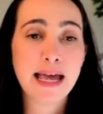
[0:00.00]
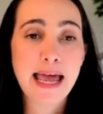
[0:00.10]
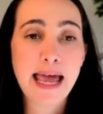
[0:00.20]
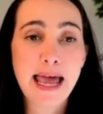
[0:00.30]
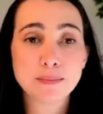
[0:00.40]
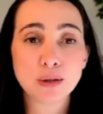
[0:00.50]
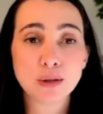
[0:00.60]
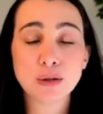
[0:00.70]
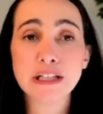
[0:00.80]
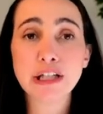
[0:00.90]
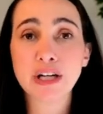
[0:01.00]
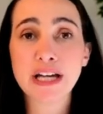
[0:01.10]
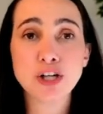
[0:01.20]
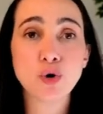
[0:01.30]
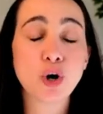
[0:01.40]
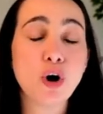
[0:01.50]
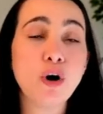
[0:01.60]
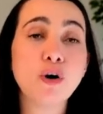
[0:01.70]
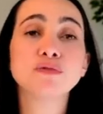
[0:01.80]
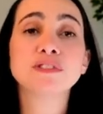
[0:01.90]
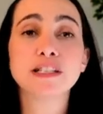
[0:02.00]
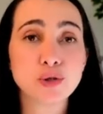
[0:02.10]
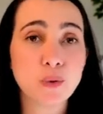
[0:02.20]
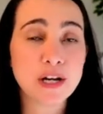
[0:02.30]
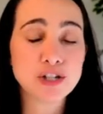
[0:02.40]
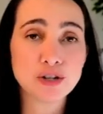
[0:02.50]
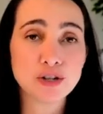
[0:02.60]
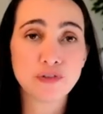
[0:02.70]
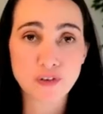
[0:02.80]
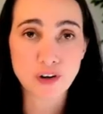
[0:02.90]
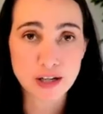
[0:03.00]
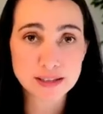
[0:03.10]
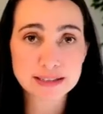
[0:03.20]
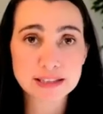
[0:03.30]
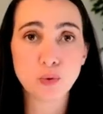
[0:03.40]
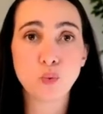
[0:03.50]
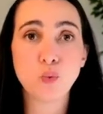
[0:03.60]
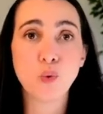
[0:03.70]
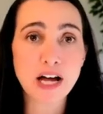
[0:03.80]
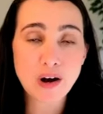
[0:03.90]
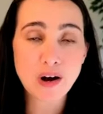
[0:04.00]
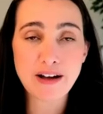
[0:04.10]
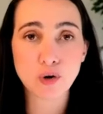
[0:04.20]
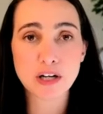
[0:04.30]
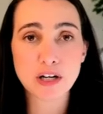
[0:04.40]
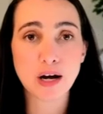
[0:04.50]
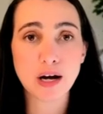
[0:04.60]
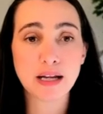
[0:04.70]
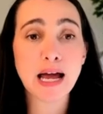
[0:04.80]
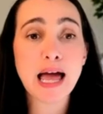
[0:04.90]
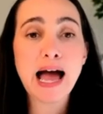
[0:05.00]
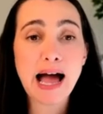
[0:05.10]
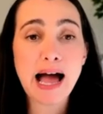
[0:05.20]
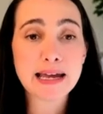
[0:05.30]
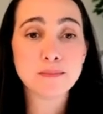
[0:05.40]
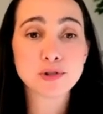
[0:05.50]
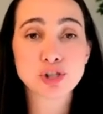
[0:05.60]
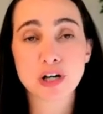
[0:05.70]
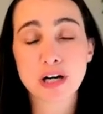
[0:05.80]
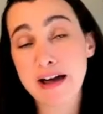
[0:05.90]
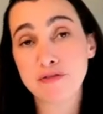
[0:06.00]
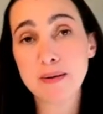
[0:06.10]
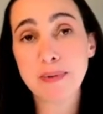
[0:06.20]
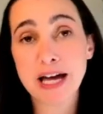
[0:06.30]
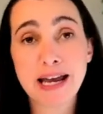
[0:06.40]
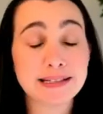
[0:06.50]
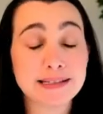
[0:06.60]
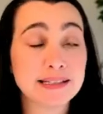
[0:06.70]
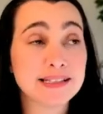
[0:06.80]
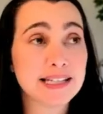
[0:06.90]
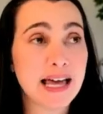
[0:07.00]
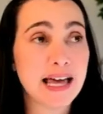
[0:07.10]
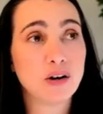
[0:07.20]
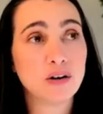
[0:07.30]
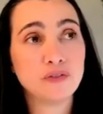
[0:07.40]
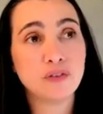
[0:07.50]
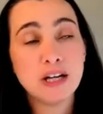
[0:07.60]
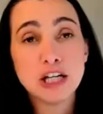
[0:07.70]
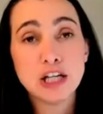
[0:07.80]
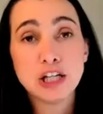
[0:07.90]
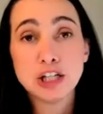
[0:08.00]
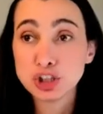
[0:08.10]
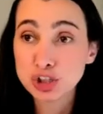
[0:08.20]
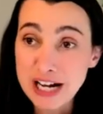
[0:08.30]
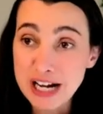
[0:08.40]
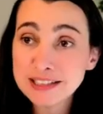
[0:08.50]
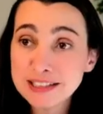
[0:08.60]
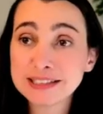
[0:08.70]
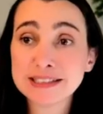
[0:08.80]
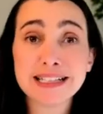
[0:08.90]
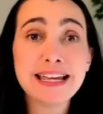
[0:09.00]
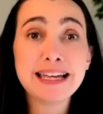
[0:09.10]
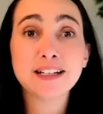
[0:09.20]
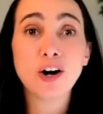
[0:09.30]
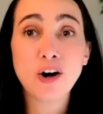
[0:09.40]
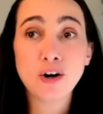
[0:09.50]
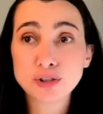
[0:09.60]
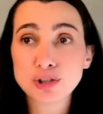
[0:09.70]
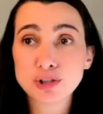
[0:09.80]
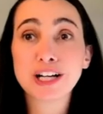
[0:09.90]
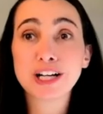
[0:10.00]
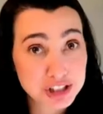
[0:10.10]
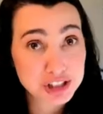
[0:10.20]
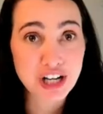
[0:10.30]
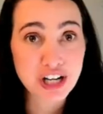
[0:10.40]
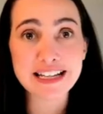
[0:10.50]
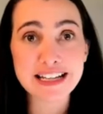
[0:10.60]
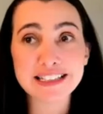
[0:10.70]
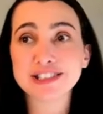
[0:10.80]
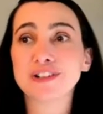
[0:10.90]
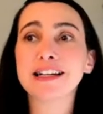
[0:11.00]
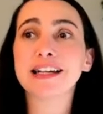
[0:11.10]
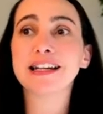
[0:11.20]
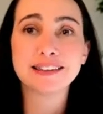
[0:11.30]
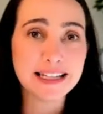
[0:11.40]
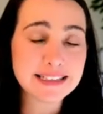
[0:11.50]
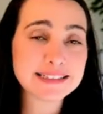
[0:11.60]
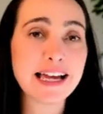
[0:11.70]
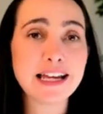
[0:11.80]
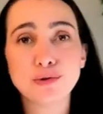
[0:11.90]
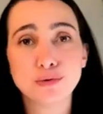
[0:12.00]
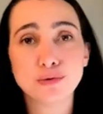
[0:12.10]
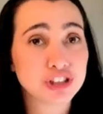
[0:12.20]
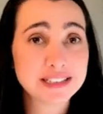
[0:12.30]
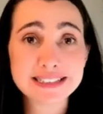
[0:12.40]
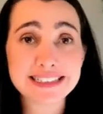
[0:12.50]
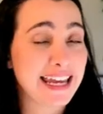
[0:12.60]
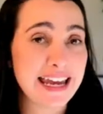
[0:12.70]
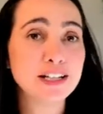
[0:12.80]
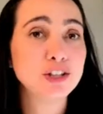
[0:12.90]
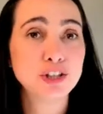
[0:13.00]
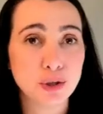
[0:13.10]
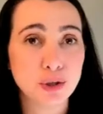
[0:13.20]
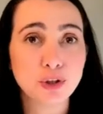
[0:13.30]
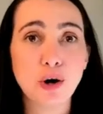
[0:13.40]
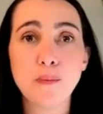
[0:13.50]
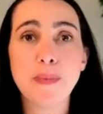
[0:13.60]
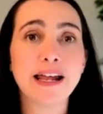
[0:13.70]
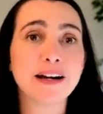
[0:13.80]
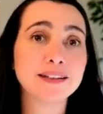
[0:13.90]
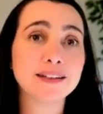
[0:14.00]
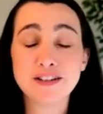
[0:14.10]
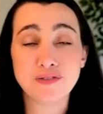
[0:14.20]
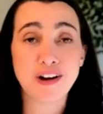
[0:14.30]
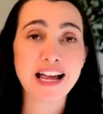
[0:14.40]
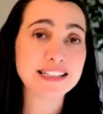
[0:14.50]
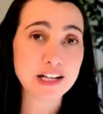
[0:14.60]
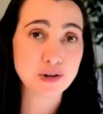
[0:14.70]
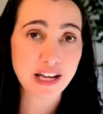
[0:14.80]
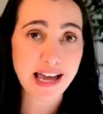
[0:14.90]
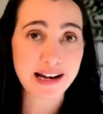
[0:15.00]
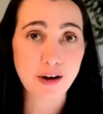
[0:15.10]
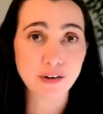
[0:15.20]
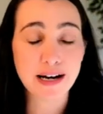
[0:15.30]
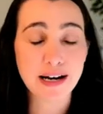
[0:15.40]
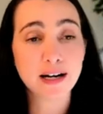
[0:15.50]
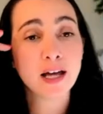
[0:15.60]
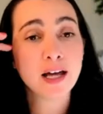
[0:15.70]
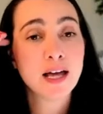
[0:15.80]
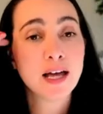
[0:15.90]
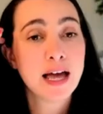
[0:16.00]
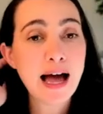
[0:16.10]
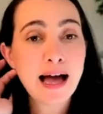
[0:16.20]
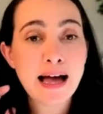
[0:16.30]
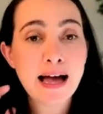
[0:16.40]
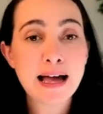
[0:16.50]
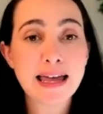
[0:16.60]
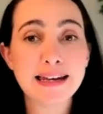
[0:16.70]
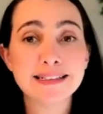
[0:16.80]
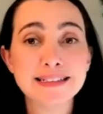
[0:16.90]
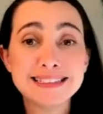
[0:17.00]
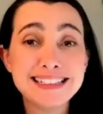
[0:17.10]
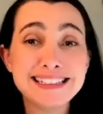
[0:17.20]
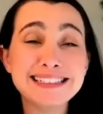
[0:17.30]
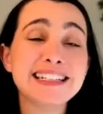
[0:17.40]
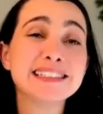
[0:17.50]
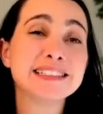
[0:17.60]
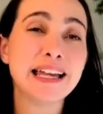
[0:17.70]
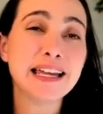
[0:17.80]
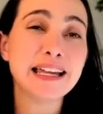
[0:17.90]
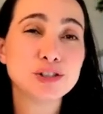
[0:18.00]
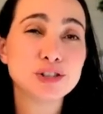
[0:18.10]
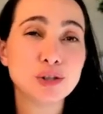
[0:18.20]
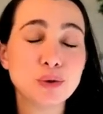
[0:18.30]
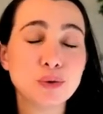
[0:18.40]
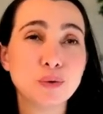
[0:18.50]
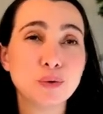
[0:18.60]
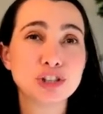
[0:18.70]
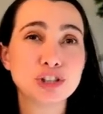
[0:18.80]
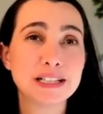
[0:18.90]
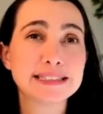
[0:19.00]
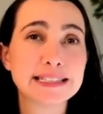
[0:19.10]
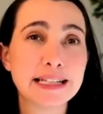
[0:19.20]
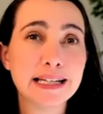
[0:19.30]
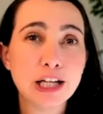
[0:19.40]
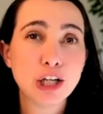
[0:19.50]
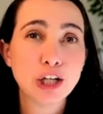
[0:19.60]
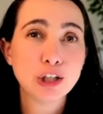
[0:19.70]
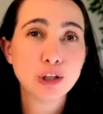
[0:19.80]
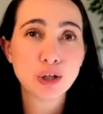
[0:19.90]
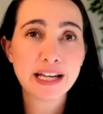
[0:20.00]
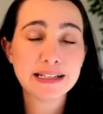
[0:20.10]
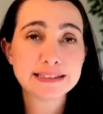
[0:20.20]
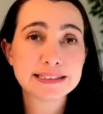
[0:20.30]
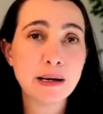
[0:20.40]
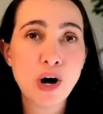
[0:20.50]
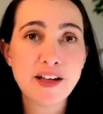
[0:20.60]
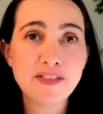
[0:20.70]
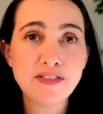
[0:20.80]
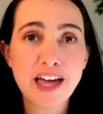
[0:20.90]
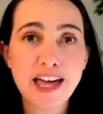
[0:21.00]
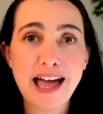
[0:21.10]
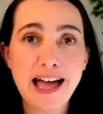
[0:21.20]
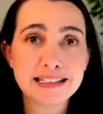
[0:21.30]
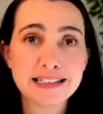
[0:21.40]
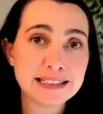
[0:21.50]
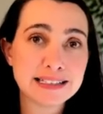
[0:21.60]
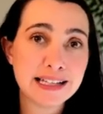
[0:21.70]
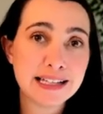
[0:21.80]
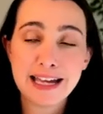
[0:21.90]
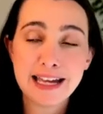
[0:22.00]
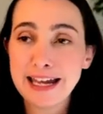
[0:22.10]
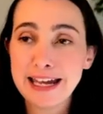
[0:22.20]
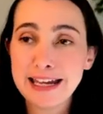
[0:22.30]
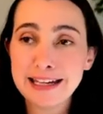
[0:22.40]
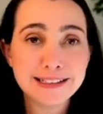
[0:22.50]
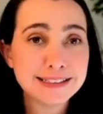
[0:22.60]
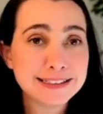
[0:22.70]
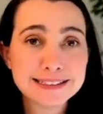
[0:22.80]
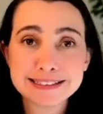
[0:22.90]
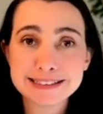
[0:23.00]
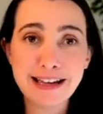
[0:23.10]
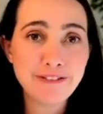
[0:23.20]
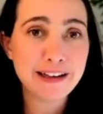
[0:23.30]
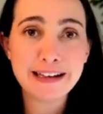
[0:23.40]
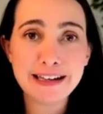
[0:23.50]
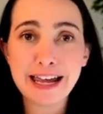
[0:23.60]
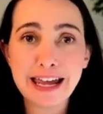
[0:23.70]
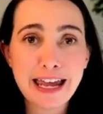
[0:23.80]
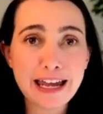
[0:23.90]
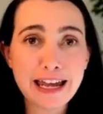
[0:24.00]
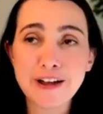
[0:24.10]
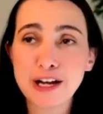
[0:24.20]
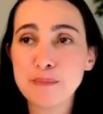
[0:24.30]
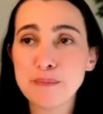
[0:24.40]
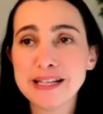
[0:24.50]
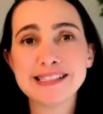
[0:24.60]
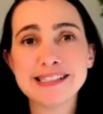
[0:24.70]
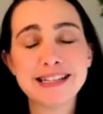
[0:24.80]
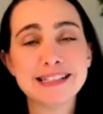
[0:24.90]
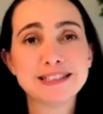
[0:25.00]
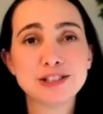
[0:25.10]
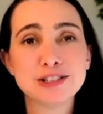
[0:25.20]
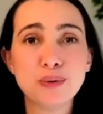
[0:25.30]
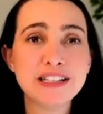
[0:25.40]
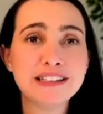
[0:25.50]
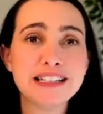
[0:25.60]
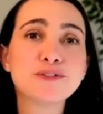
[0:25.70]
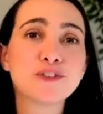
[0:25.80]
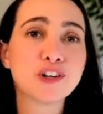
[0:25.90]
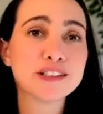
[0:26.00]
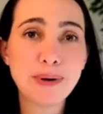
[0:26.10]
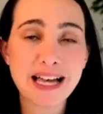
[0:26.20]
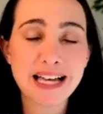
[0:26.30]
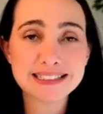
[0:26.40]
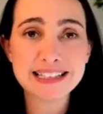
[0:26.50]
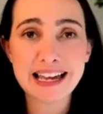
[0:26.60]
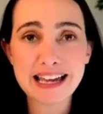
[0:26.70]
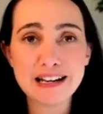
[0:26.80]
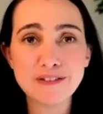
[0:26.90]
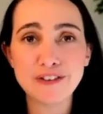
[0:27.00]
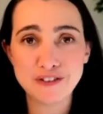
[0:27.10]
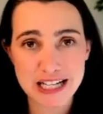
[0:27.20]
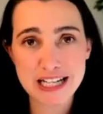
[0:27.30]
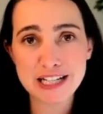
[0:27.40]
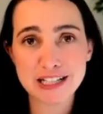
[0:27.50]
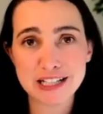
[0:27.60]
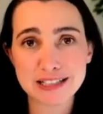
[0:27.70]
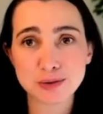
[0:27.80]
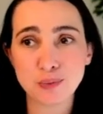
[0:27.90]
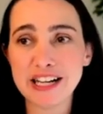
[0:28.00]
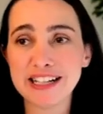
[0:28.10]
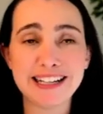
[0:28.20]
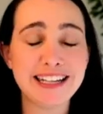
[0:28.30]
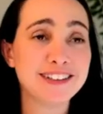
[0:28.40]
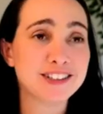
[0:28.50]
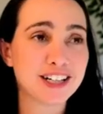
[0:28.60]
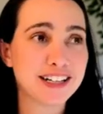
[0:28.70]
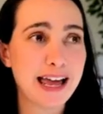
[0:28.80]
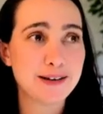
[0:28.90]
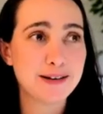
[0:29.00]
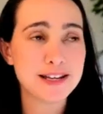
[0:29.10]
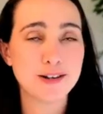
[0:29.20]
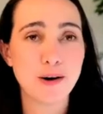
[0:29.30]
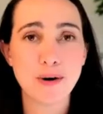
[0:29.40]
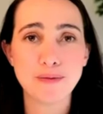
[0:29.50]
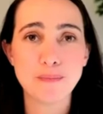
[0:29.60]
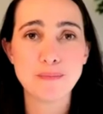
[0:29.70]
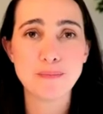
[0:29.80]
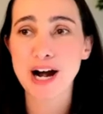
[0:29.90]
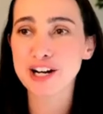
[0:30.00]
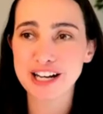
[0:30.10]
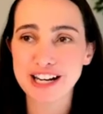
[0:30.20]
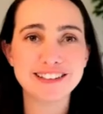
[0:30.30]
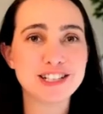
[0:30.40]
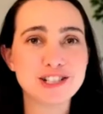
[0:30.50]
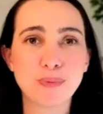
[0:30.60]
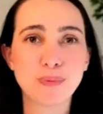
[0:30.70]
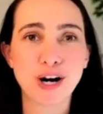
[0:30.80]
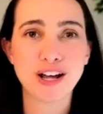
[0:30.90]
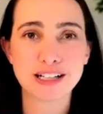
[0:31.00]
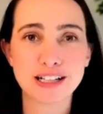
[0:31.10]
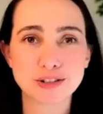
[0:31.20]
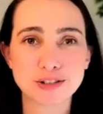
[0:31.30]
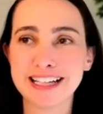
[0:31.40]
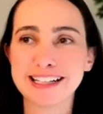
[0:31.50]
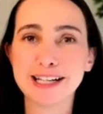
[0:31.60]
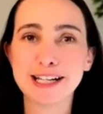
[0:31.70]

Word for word: absolutely look at your own situation first, what you have going on. I am sure everybody has a set of strengths and also constraints, right? Like things that you just can't do no matter the advice that you get out there. Uh, and it's the easiest thing to just look at someone that has a seven, eight figure business doing this for the past 10, 15 years when internet, you know, uh, marketing and digital products was like